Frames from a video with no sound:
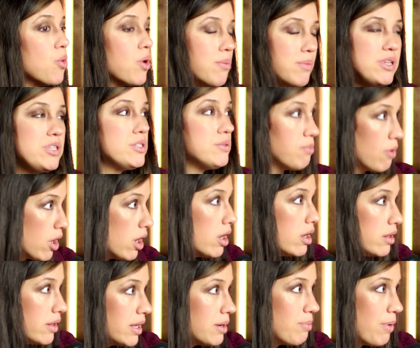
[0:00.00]
want to be
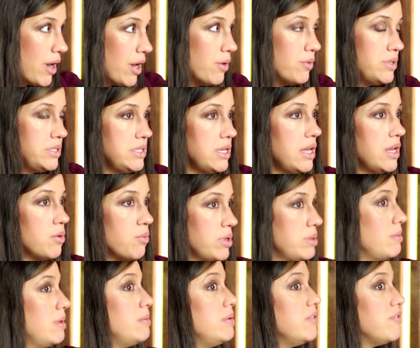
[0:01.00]
smart, like Becca was saying, with
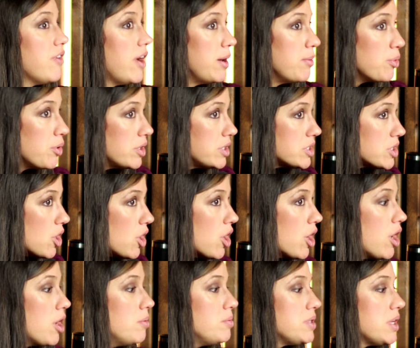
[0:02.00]
maybe fibrous
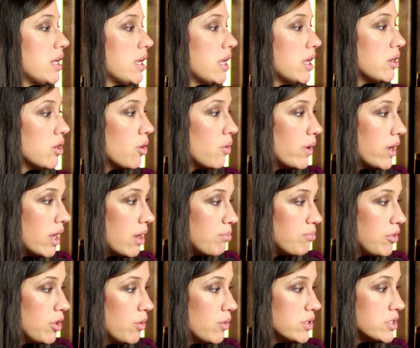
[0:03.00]
carbs and again, going up
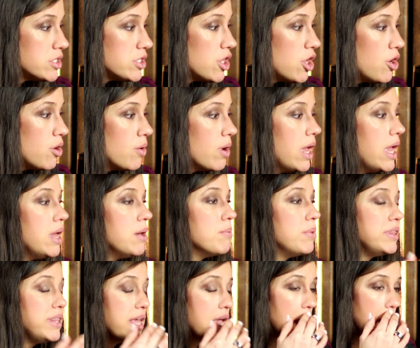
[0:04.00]
low and slow.
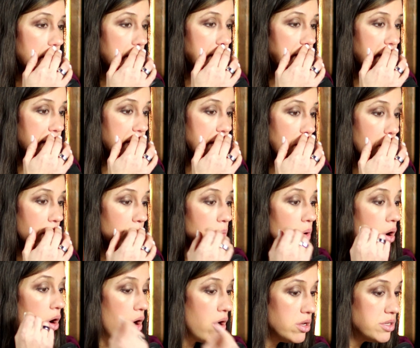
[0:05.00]
But the other thing that we
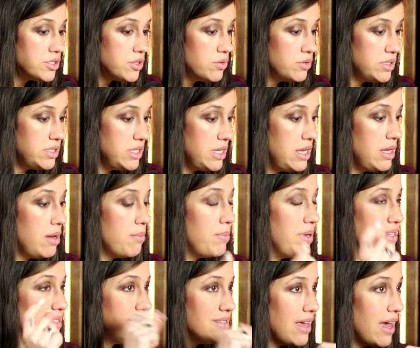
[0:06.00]
will also see
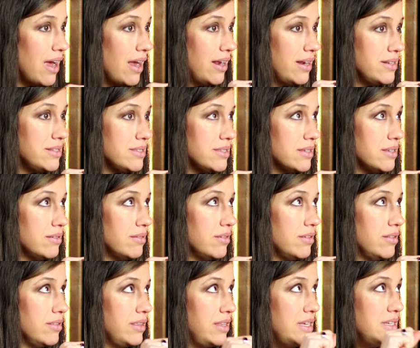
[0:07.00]
besides
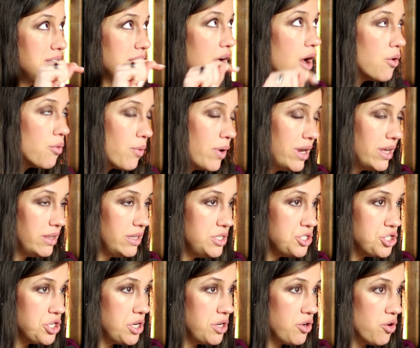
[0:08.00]
the down
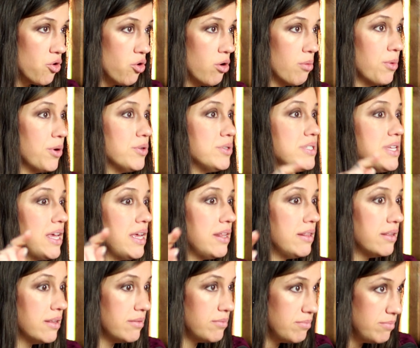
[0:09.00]
regulation in your hormones
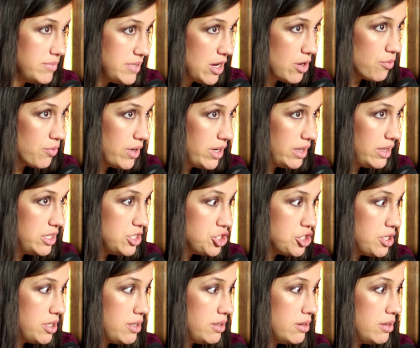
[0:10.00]
and down regulation
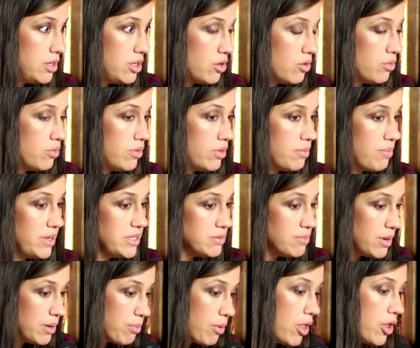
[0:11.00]
in, the basal
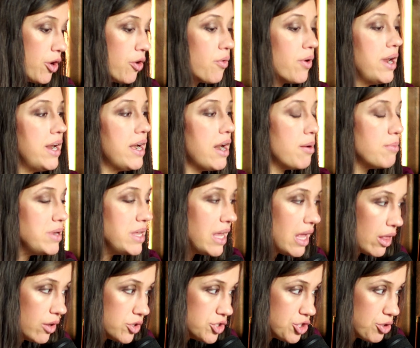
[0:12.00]
metabolic rate and how many
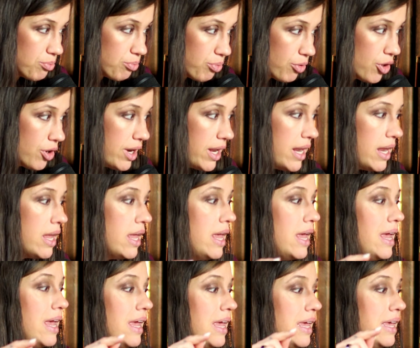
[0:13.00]
calories you're burning
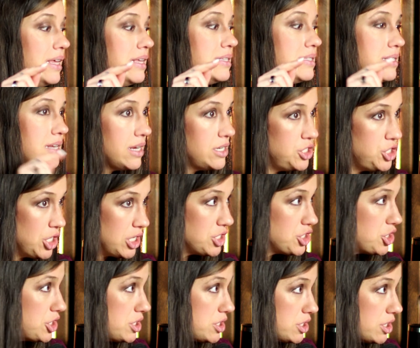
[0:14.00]
is
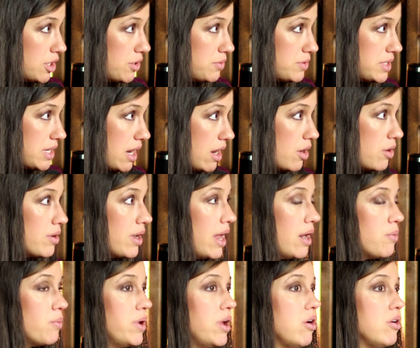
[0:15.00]
digestion slows down.
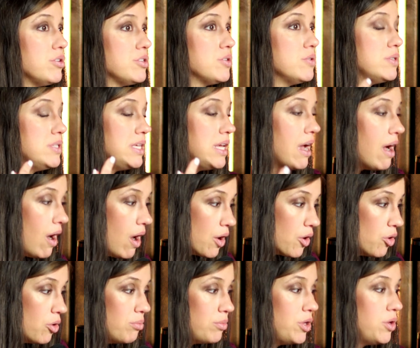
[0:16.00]
And we also see
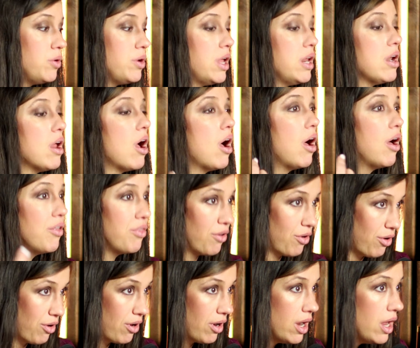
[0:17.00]
autoimmune and
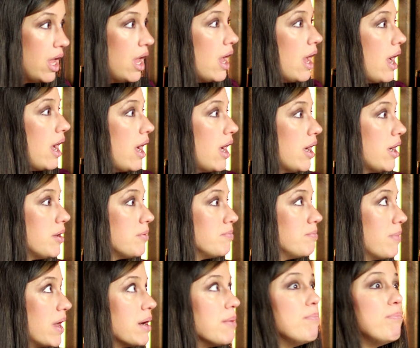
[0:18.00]
other
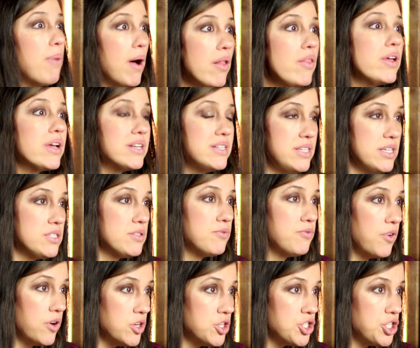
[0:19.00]
metabolic
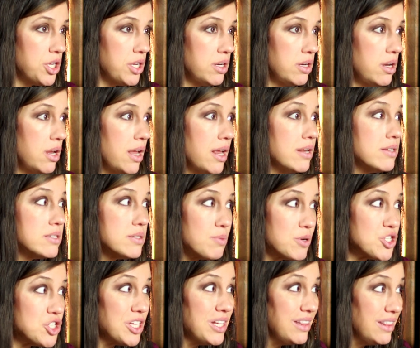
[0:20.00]
dysfunction and
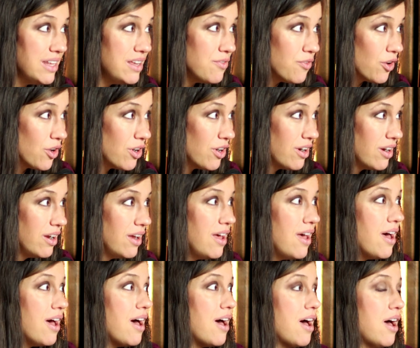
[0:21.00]
especially liver
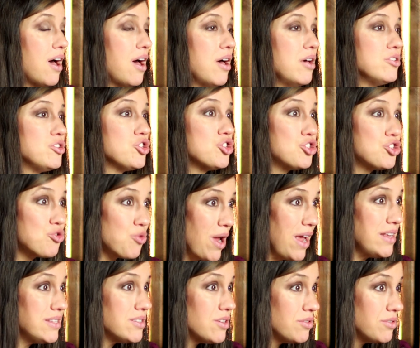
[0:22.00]

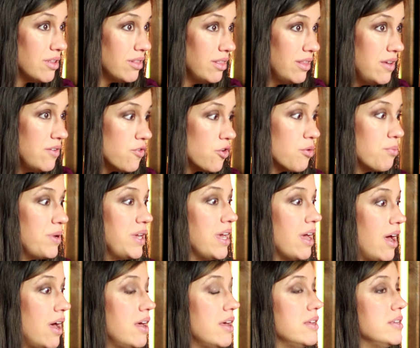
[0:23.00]
stress on the liver
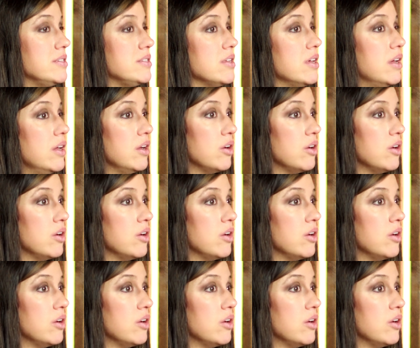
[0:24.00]
because,